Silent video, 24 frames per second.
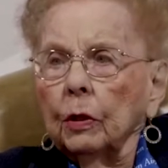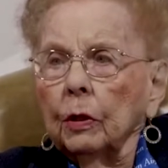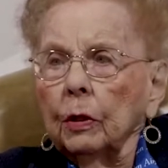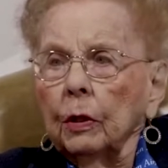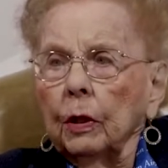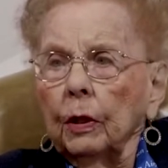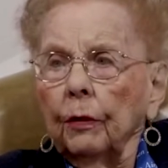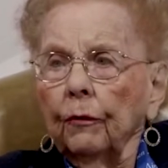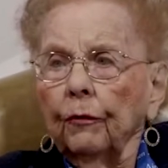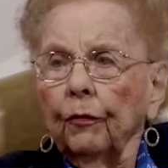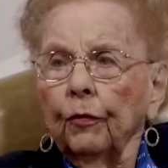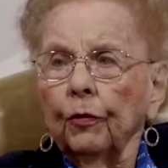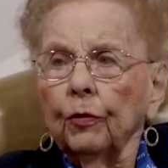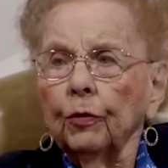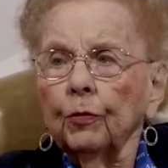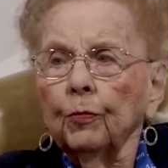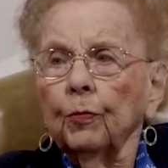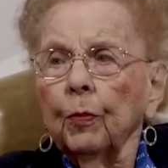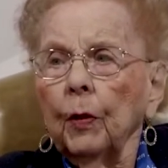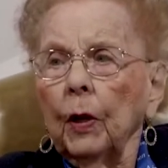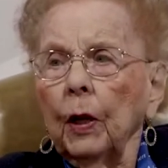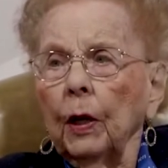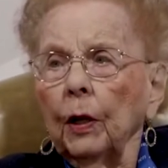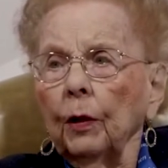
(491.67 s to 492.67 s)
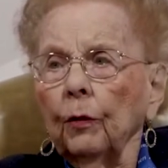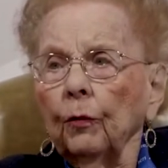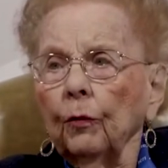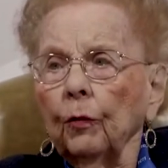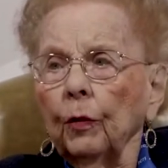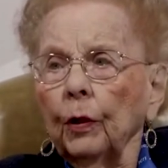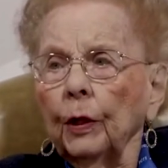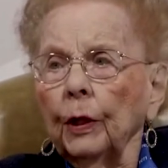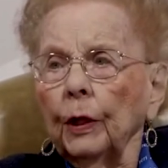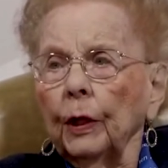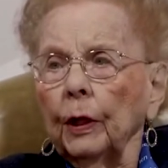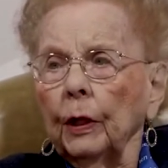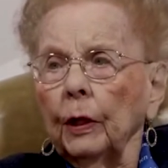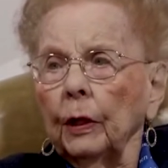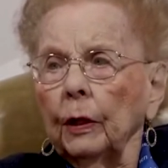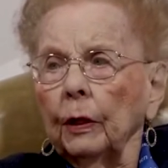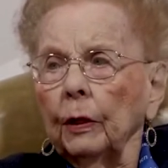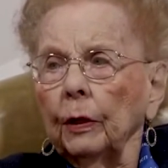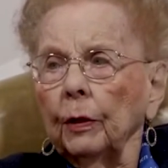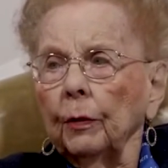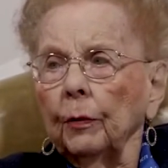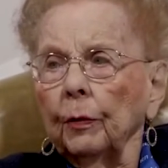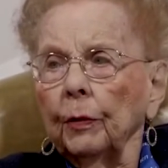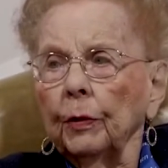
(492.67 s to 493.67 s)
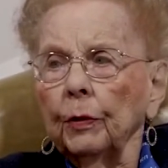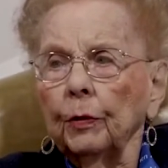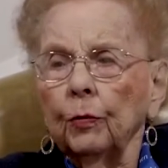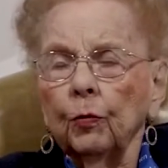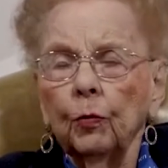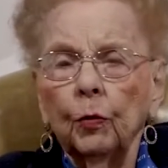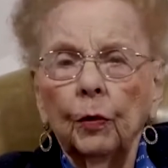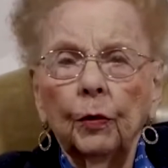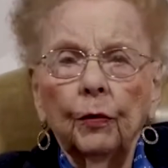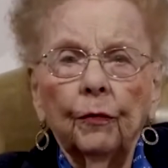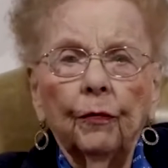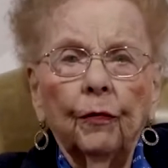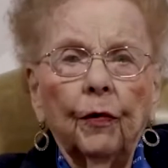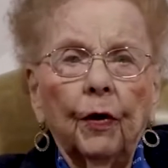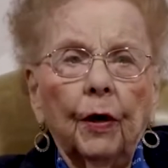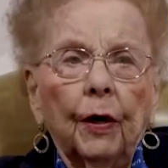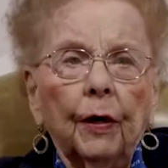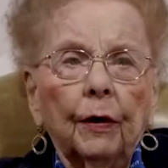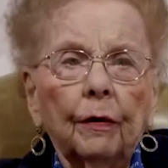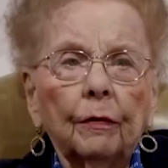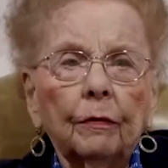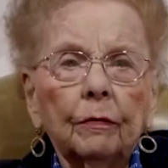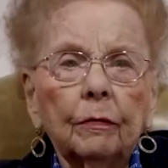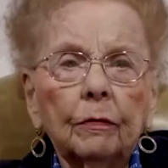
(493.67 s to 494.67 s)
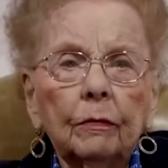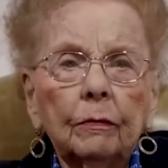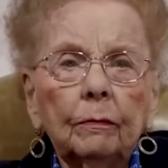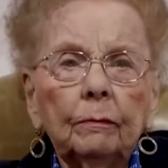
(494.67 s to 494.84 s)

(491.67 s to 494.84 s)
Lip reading: and first pilot rating in the B-25.